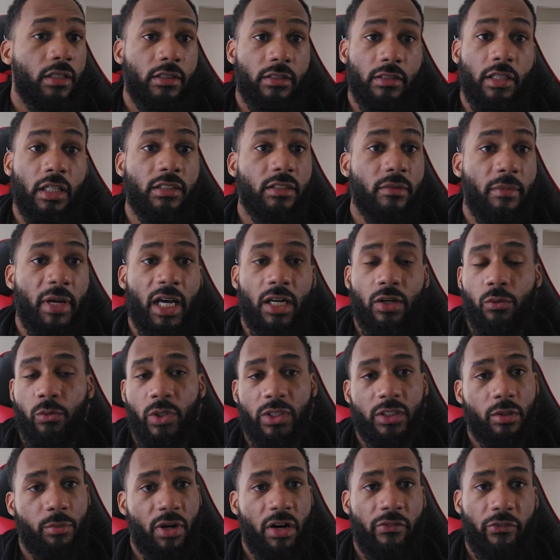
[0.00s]
Doesn't matter
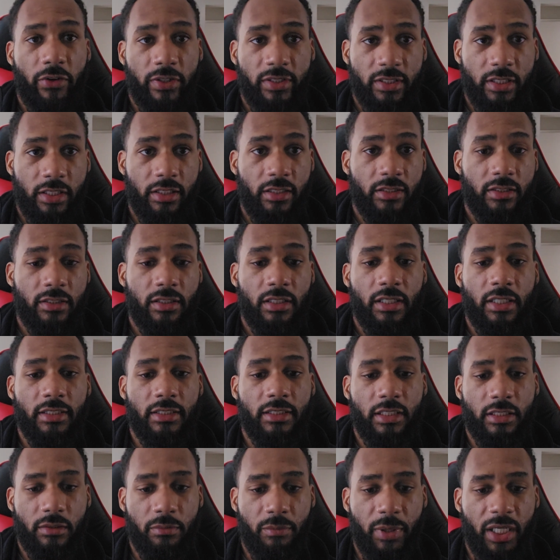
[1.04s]
what your preference is. It's
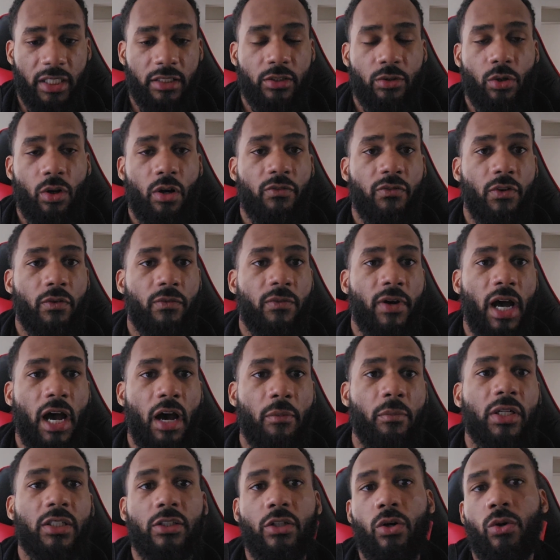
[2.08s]
just based off of how
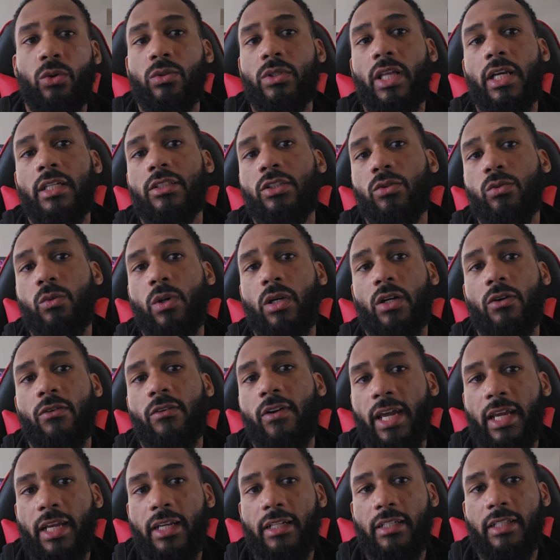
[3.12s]
much code that you want to
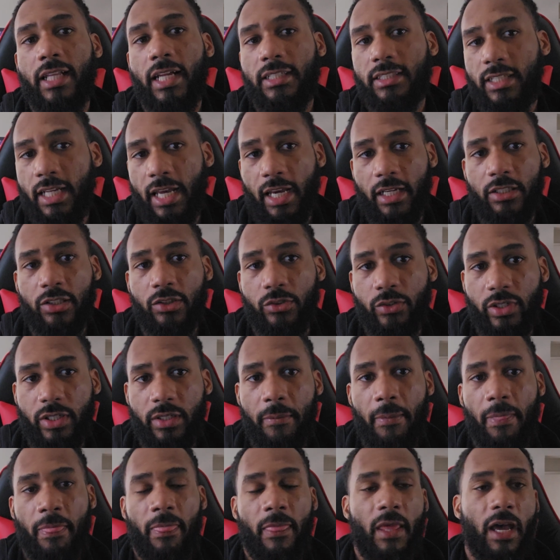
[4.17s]
write that's extra.
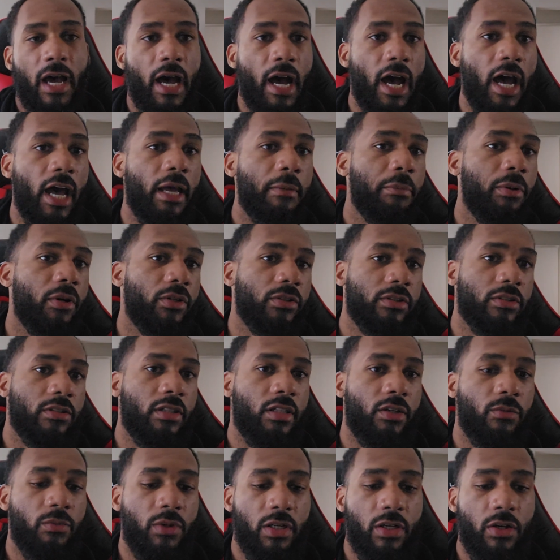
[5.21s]
I
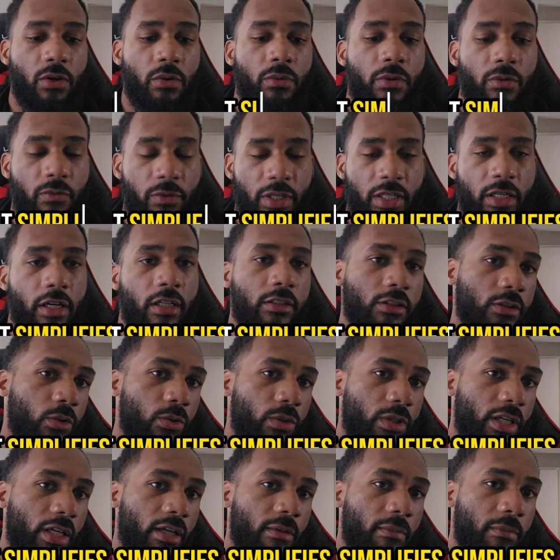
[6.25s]
personally would go with Redux
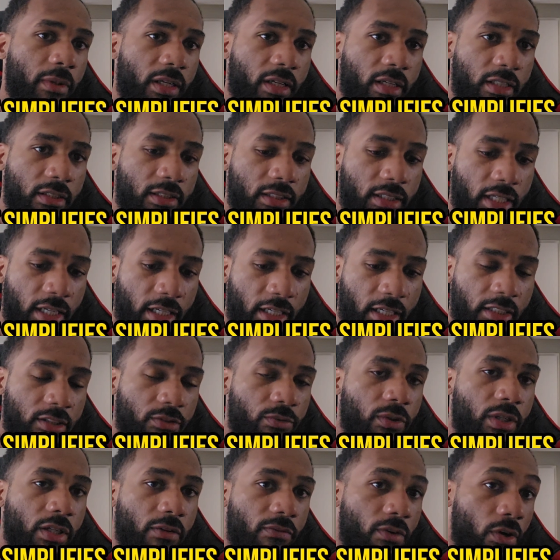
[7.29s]
Toolkit because it
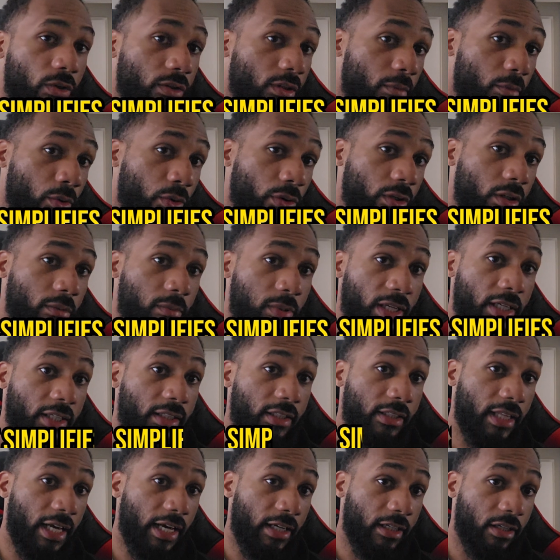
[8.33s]
gets rid of all the
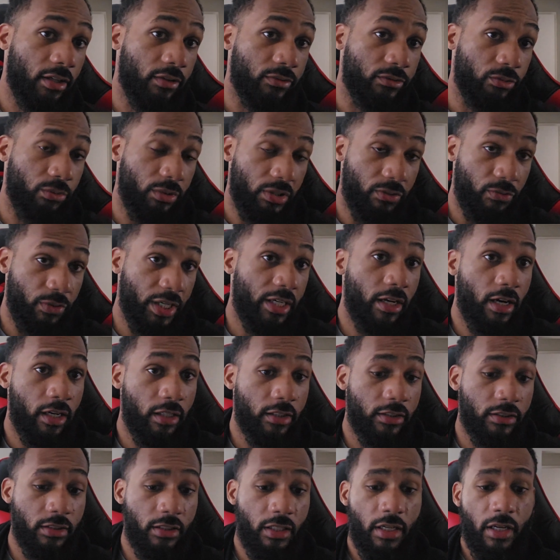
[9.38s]
boilerplate that comes with
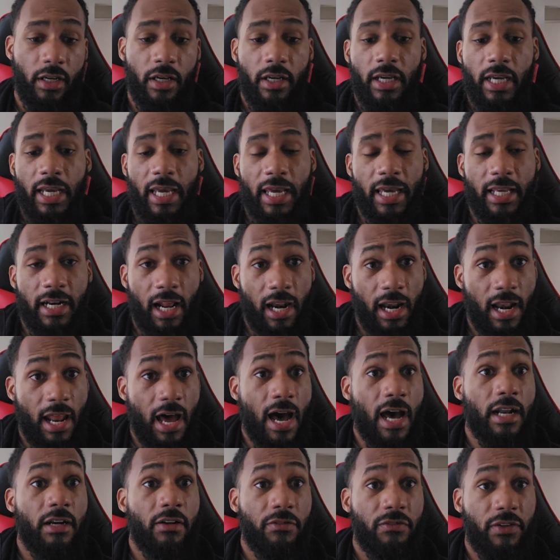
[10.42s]
Redux. And a
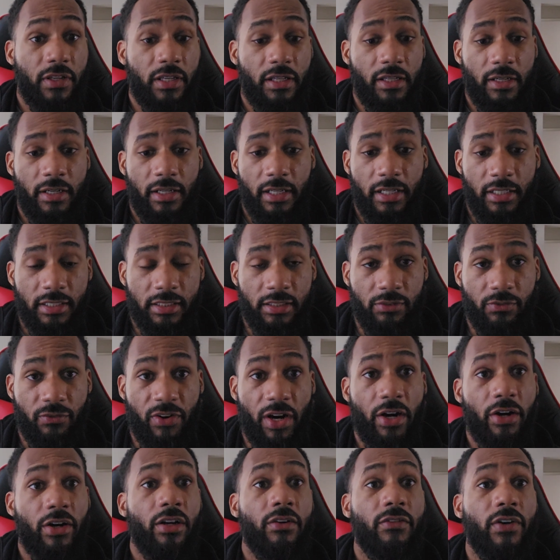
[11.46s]
lot of it is
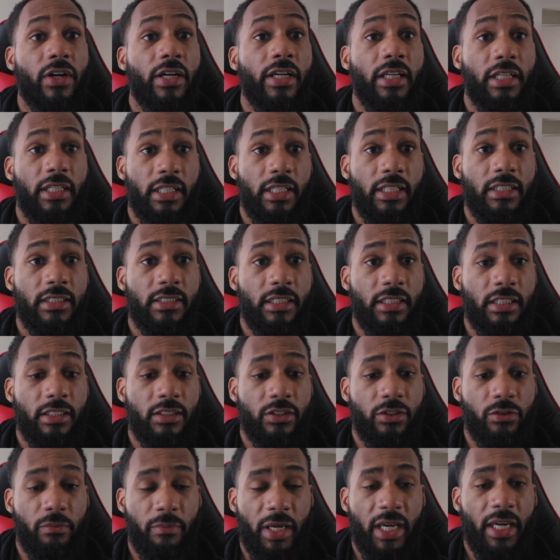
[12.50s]
very, very easy
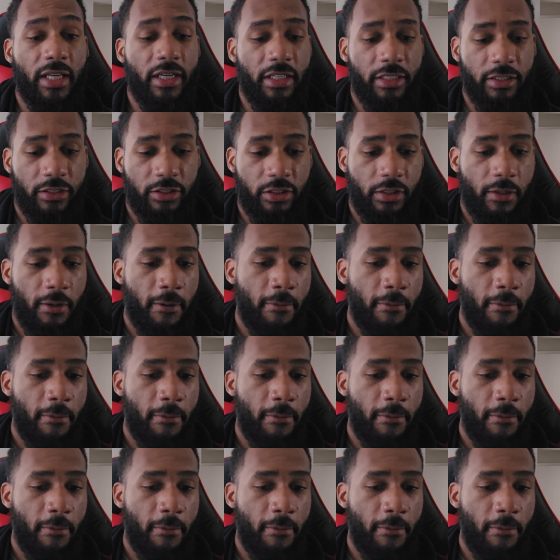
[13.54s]
to manage.